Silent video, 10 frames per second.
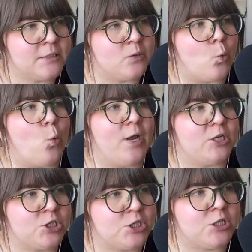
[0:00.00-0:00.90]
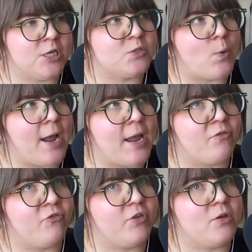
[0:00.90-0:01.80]
which is why I
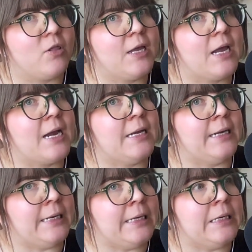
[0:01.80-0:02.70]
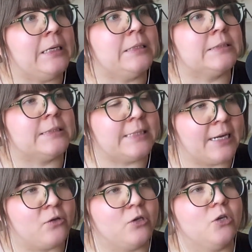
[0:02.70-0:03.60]
feel like I need to
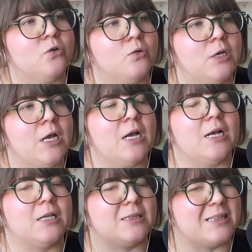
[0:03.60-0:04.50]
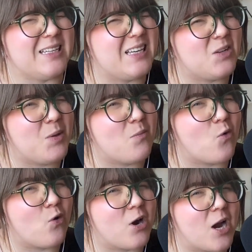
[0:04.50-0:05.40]
tell you a little bit
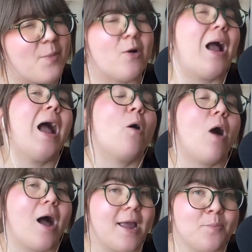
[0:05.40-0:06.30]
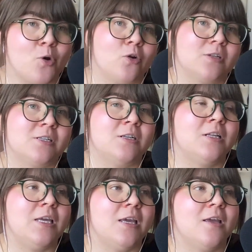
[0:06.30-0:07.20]
more about how I
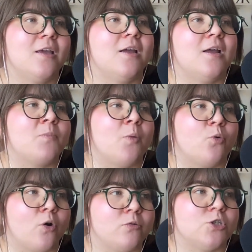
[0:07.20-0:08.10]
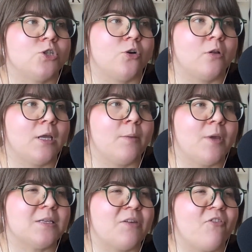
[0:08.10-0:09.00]
personally approach journaling,
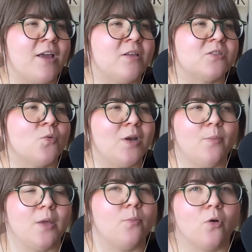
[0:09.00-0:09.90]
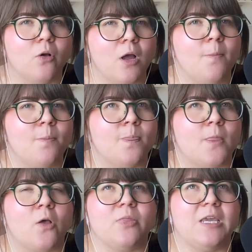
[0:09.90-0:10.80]
because I find that so many people
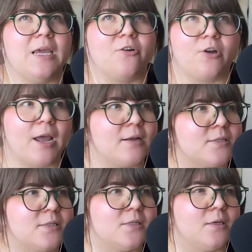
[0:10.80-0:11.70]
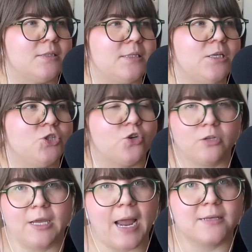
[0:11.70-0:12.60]
on the internet see
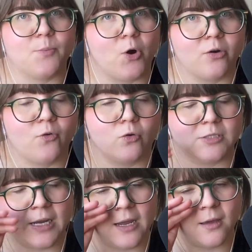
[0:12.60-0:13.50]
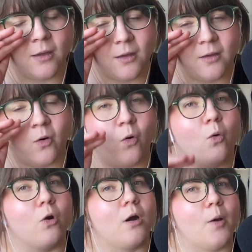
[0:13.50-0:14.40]
journaling as a part of goal setting
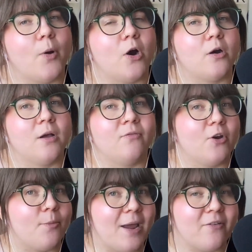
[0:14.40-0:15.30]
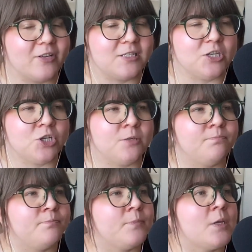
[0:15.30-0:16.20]
or a part of their manifestation.
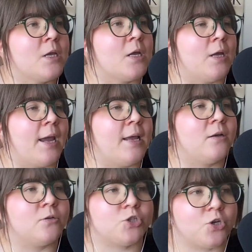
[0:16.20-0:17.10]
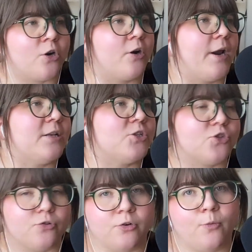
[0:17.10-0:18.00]
And sure, it's
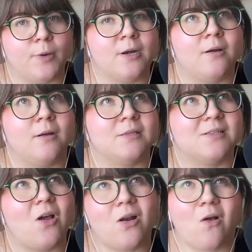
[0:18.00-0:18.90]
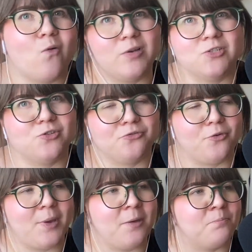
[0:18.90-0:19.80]
true, but it's not always true for
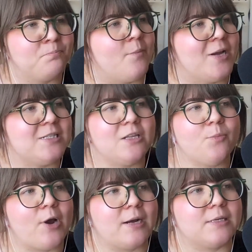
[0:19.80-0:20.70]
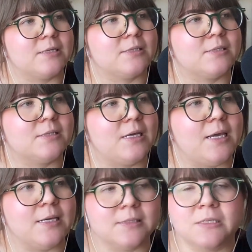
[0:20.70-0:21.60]
me. My daily practice
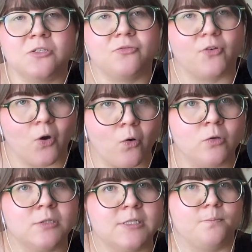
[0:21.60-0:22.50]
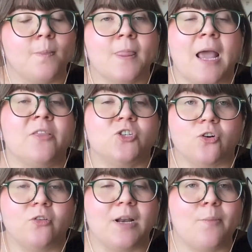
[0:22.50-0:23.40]
isn't for goals, and the
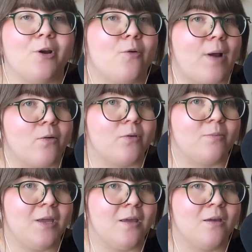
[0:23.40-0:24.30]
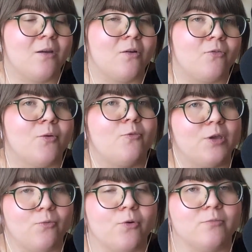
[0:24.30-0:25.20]
journal that I bring around with me from
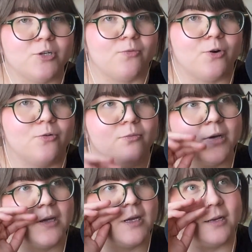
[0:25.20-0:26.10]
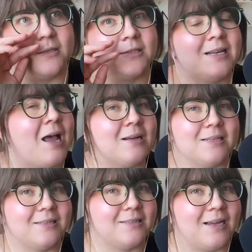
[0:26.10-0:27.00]
room to room does
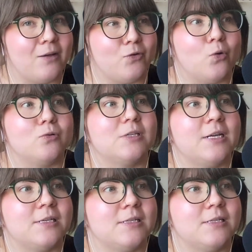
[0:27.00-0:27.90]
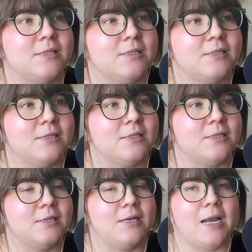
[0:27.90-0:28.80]
not have goals in it
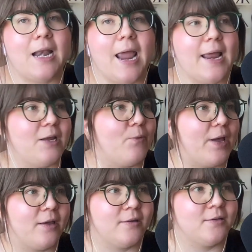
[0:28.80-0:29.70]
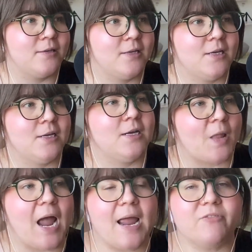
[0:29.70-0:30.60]
in any way.
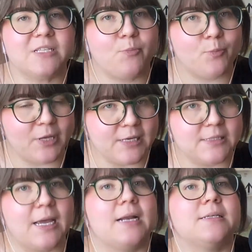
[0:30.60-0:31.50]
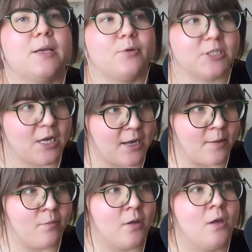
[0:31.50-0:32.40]
I have a separate place and a separate
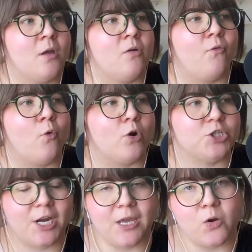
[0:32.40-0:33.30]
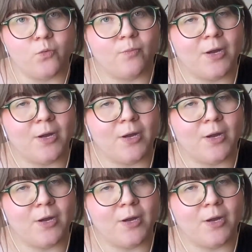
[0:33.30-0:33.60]
time for checking in with my